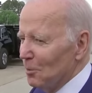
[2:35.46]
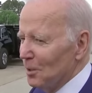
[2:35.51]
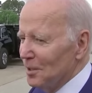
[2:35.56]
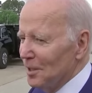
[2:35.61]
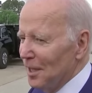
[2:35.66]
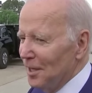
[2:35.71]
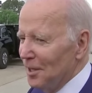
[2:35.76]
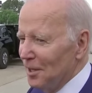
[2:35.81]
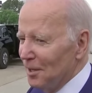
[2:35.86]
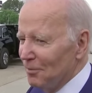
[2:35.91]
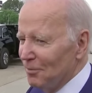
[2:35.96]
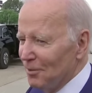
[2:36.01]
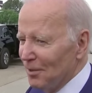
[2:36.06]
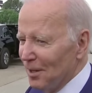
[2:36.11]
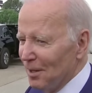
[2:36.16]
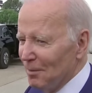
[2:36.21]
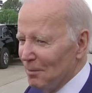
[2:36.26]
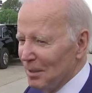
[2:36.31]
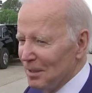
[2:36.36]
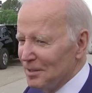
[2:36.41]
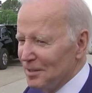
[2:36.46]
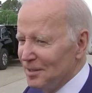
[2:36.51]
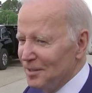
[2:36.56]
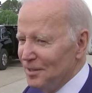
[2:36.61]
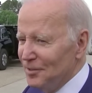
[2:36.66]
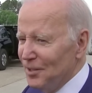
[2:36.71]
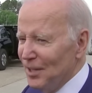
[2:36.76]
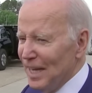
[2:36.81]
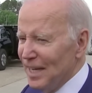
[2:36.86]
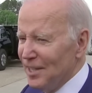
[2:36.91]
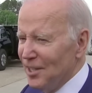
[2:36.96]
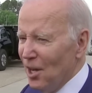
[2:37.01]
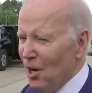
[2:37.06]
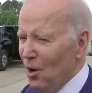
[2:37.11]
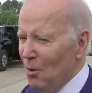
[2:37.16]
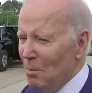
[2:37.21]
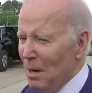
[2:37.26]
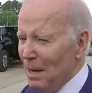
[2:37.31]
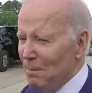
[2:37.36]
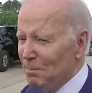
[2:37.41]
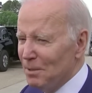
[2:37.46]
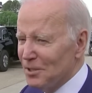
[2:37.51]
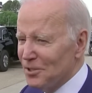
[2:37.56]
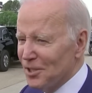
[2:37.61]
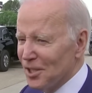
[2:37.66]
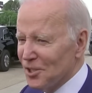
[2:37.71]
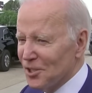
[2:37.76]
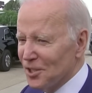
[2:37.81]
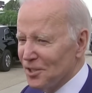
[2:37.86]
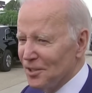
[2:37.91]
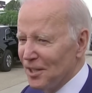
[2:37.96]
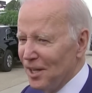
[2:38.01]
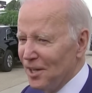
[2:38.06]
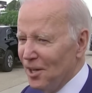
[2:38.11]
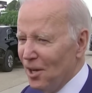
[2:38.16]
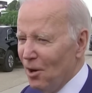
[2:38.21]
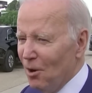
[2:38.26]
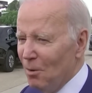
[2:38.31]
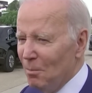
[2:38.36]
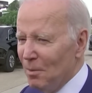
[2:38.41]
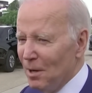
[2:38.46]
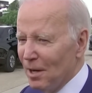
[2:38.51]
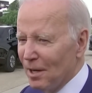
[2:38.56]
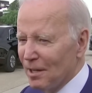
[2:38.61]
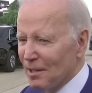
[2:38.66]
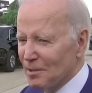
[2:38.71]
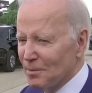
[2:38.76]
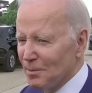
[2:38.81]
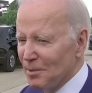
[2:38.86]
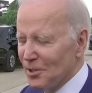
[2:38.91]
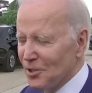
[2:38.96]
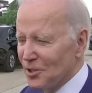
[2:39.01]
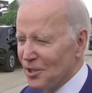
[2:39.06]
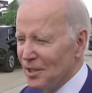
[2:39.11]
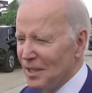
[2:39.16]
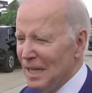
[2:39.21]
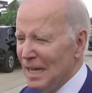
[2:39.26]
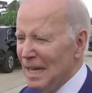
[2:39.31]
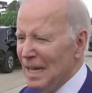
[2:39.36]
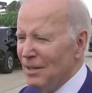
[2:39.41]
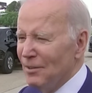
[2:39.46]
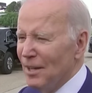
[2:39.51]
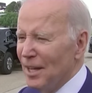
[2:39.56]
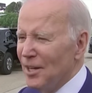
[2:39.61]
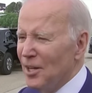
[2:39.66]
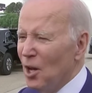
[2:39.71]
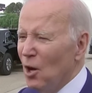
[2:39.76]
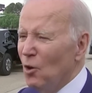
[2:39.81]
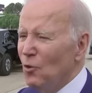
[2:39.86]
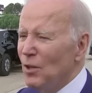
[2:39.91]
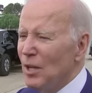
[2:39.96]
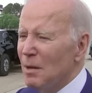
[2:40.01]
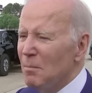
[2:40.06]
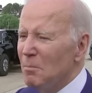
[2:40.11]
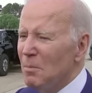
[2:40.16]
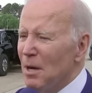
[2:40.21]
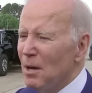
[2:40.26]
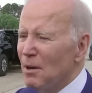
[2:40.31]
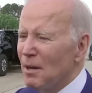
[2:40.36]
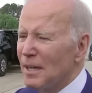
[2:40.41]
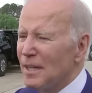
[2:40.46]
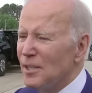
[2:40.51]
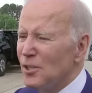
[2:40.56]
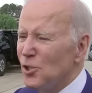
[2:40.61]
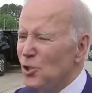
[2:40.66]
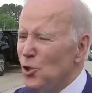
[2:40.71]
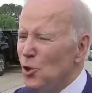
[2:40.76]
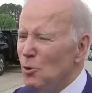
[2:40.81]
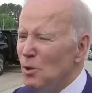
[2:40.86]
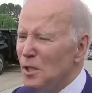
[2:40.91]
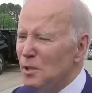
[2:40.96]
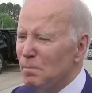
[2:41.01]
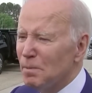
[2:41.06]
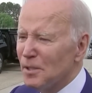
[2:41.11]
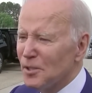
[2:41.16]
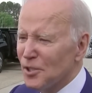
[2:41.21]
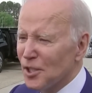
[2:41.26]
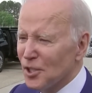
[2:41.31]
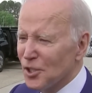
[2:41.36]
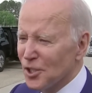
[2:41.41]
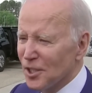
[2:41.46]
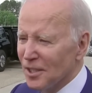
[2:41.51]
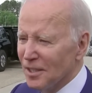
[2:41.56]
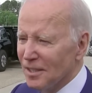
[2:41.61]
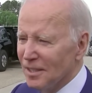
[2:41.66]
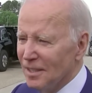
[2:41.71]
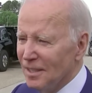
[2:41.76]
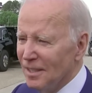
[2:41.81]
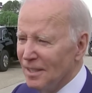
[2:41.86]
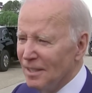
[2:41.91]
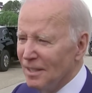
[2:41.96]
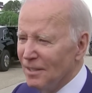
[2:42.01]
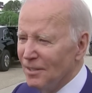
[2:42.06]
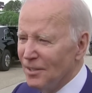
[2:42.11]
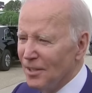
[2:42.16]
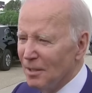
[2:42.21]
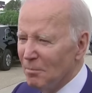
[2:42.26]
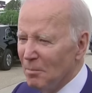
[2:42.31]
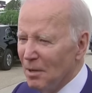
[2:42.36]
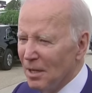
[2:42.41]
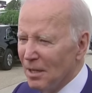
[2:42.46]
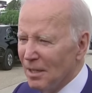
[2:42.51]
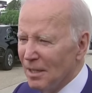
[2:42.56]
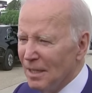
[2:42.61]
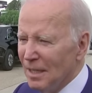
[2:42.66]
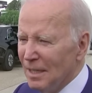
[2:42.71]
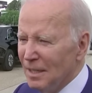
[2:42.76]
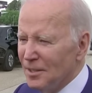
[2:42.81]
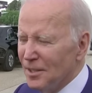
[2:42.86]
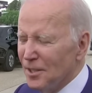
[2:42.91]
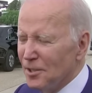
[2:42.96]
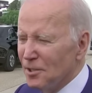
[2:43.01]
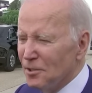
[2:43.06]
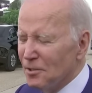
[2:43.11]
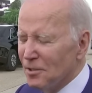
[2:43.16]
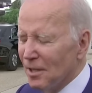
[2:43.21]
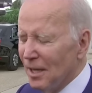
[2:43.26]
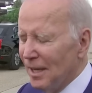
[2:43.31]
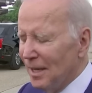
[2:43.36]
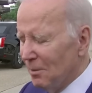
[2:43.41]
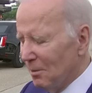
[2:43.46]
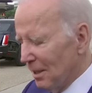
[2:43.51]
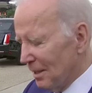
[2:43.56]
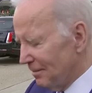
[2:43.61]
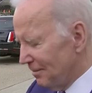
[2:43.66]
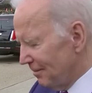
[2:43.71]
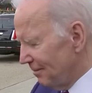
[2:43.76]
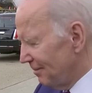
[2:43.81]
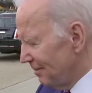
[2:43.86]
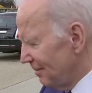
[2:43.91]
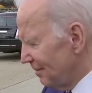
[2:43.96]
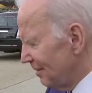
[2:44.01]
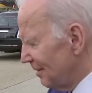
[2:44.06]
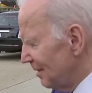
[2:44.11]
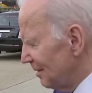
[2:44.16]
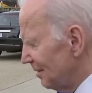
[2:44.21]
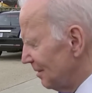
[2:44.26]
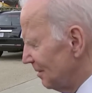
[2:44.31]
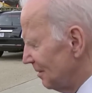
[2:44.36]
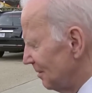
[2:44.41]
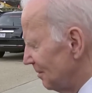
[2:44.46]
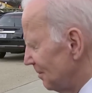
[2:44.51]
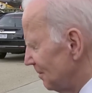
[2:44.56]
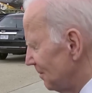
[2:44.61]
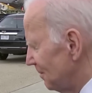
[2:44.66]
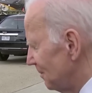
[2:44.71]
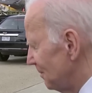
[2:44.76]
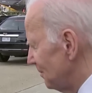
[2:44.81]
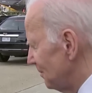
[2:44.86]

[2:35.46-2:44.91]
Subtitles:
and he said Bibi will not be invited to the White House. He said that pretty emphatically on camera, at least in the near term.